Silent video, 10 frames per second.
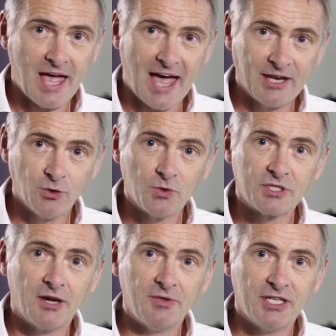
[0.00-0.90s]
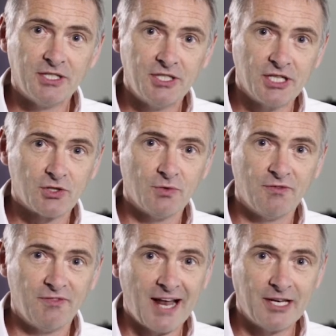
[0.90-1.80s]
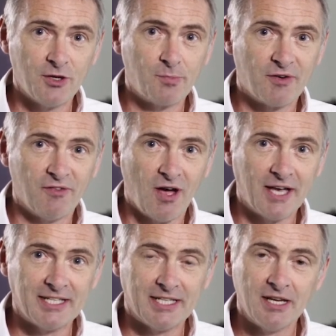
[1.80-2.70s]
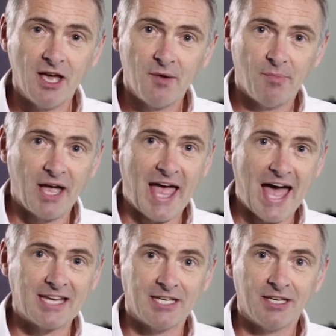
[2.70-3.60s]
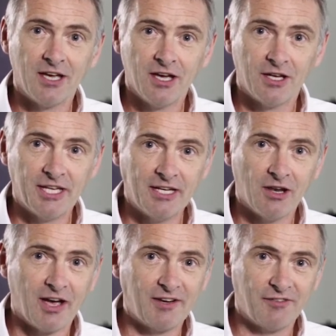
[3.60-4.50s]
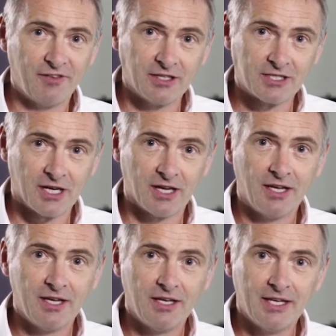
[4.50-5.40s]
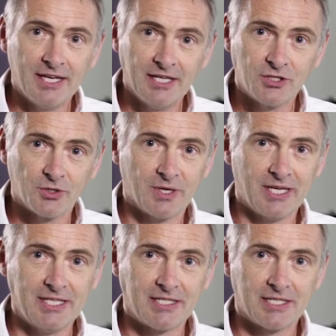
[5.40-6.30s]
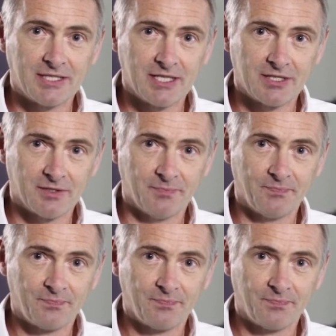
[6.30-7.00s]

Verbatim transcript: and also the additional value provided by adding an inline filter into a heating system.